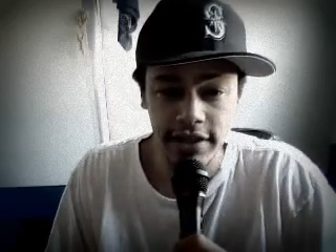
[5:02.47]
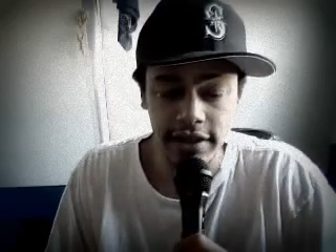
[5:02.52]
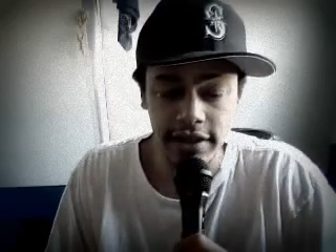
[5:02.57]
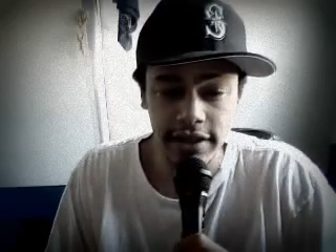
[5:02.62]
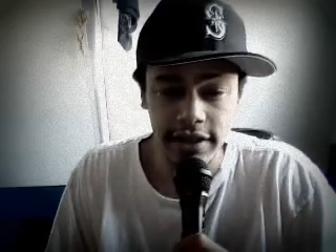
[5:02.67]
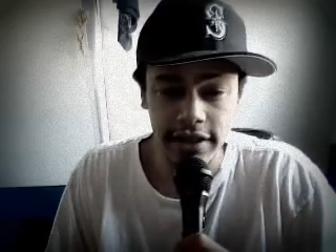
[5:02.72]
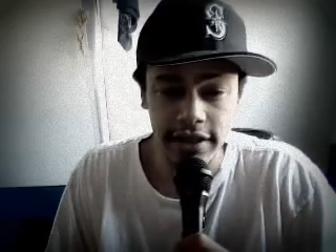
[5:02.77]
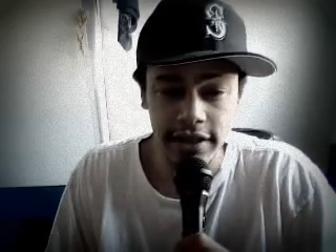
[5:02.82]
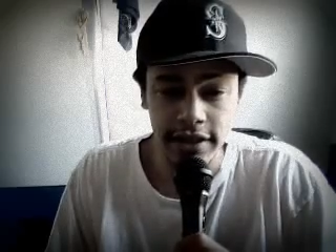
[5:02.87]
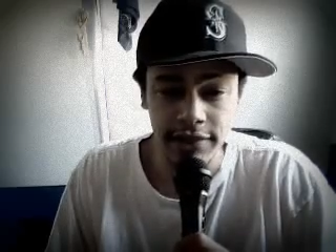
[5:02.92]

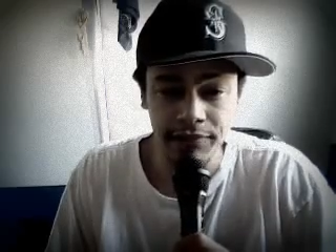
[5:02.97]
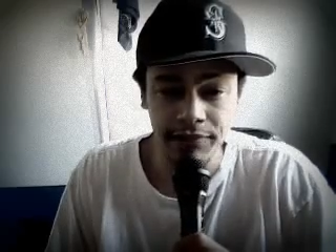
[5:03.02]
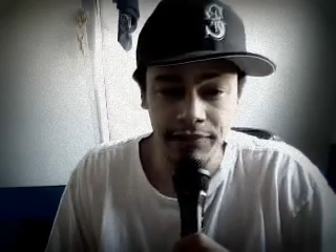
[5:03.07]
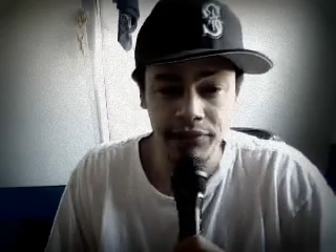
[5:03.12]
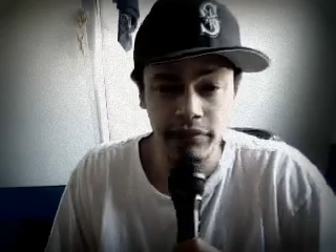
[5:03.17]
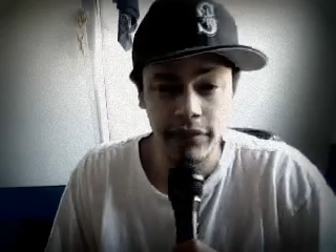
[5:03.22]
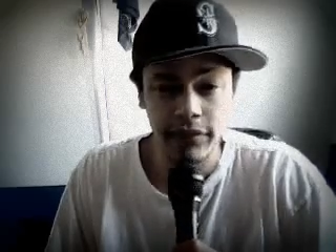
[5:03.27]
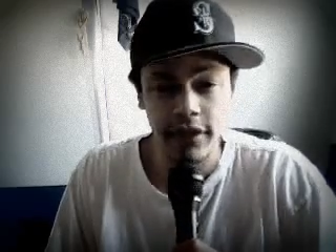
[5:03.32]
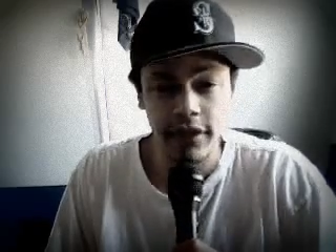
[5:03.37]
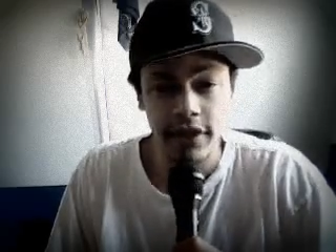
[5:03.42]
king.
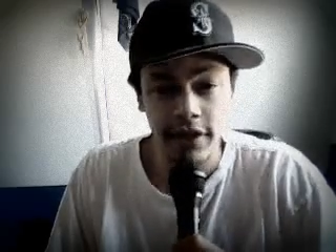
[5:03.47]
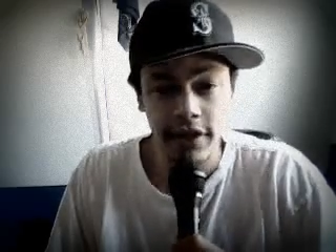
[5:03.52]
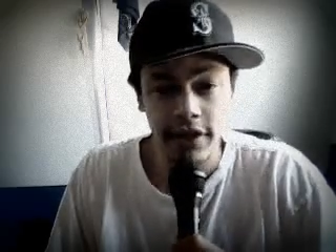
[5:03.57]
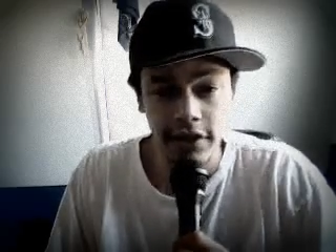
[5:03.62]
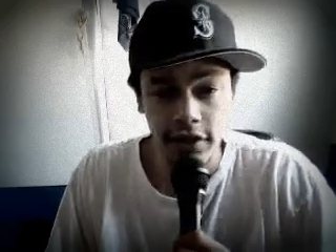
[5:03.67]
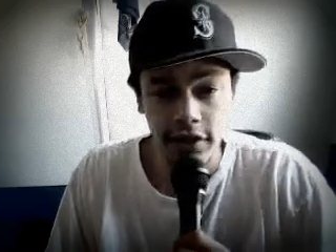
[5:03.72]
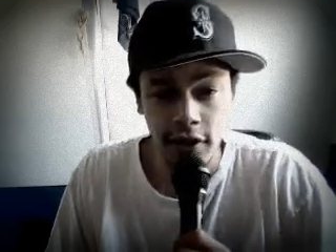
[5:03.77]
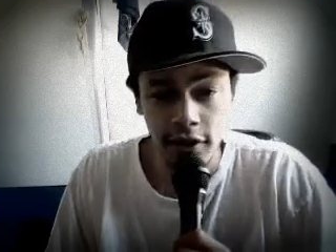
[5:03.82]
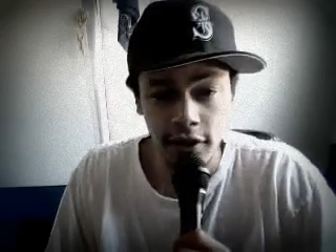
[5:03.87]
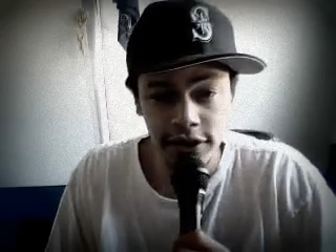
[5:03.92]

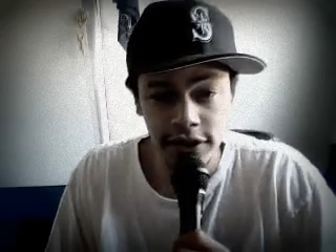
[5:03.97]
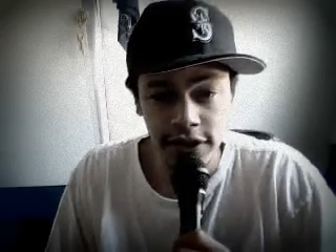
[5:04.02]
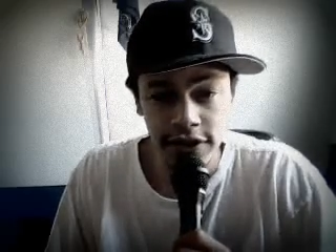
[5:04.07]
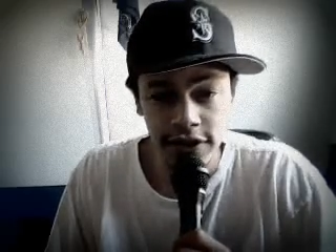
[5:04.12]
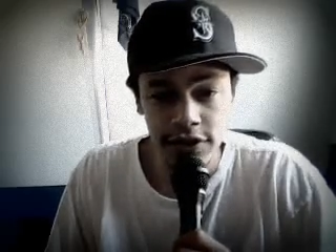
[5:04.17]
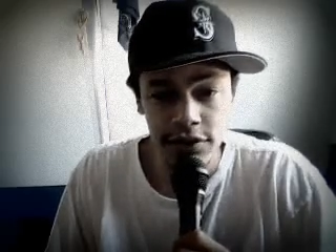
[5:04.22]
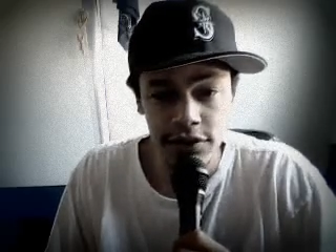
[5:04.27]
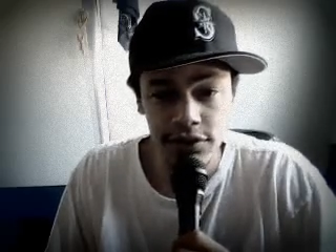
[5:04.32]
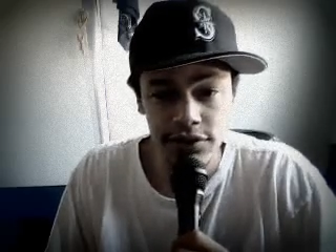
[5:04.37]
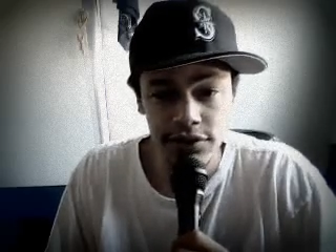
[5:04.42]
The knowledge is
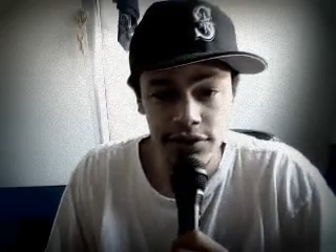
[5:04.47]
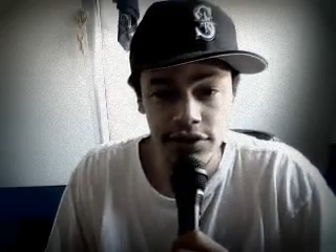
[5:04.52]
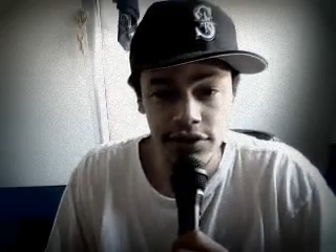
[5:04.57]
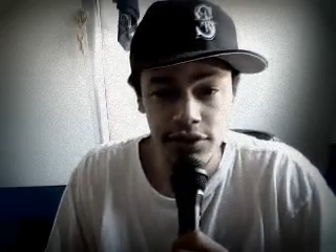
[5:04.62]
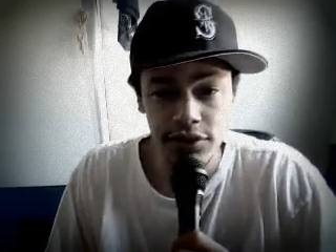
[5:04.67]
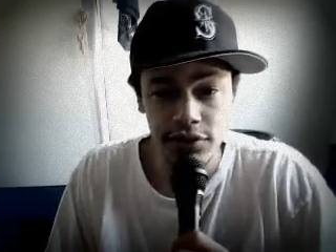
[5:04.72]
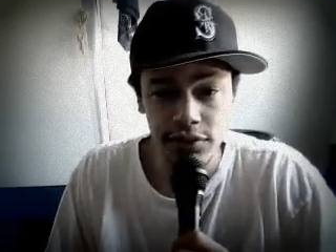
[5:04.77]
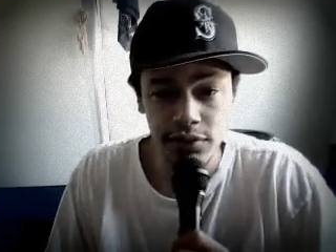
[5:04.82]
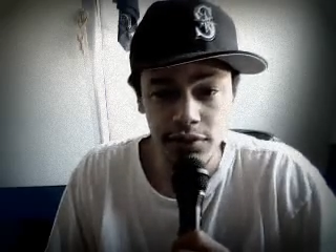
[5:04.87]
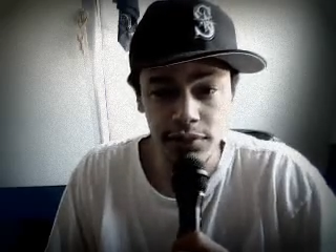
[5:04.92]
used
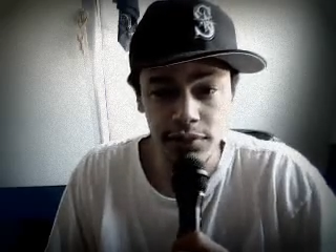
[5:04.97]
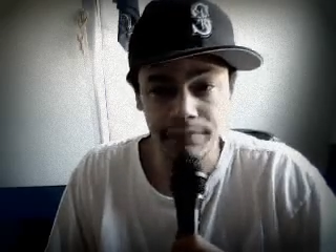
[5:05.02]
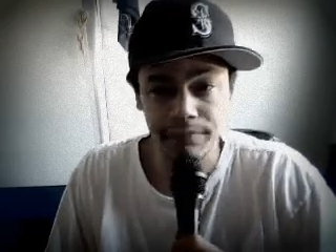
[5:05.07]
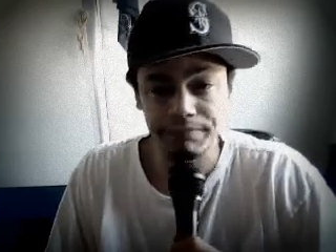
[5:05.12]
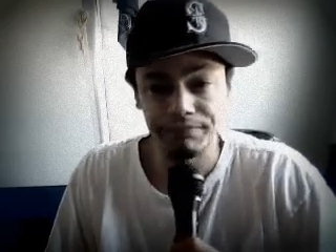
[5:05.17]
to